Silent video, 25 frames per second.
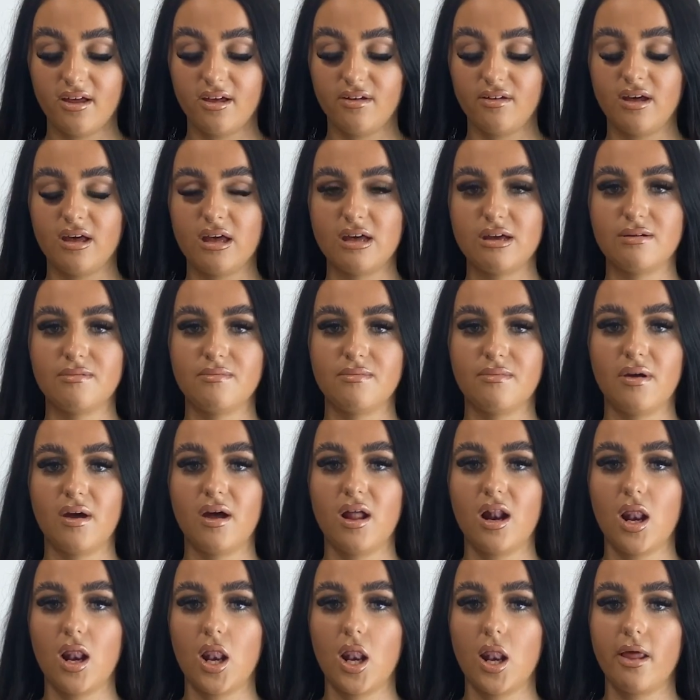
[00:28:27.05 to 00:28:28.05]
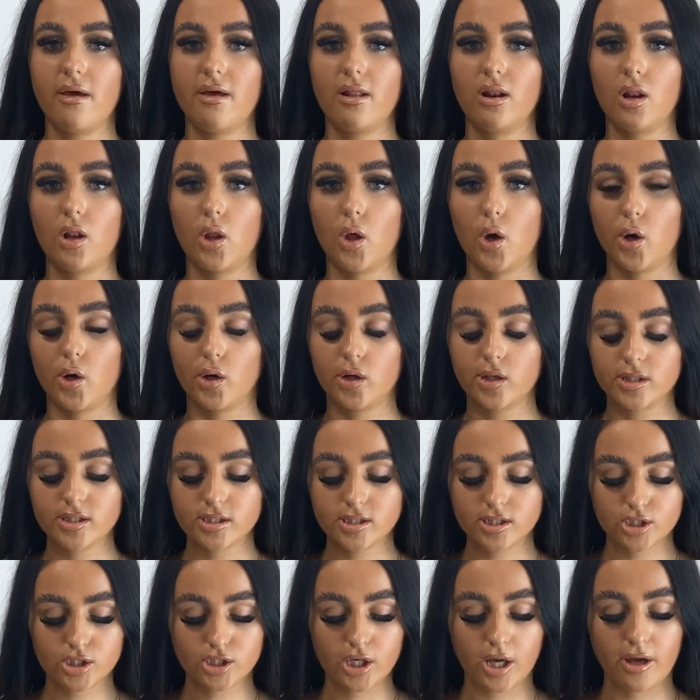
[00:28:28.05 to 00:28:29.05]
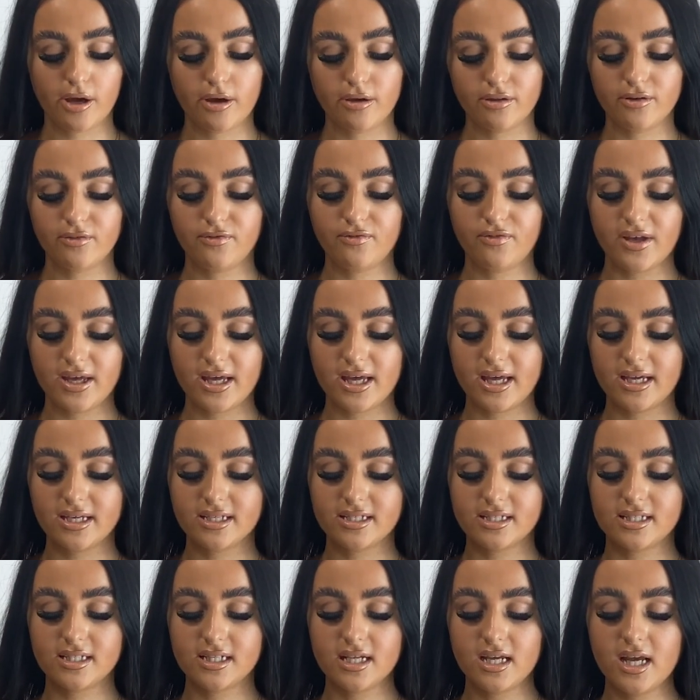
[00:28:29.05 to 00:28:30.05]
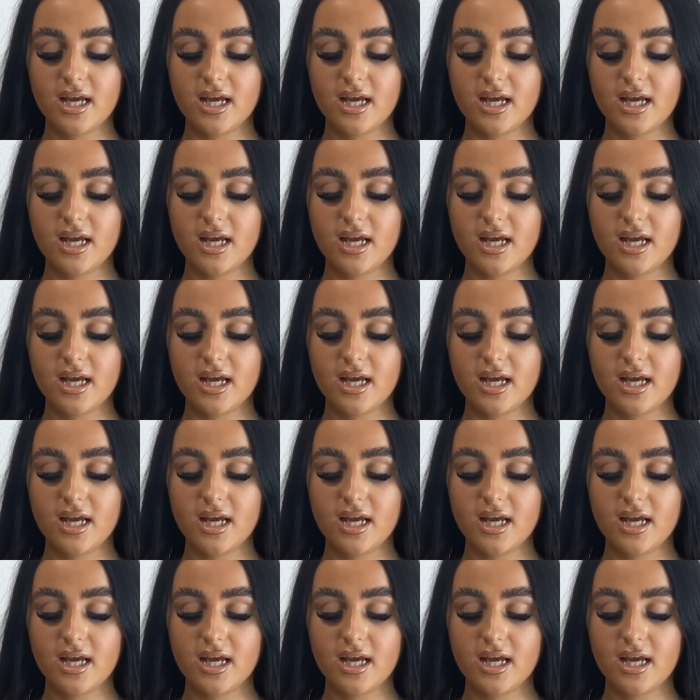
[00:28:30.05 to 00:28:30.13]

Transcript: um, look. So the first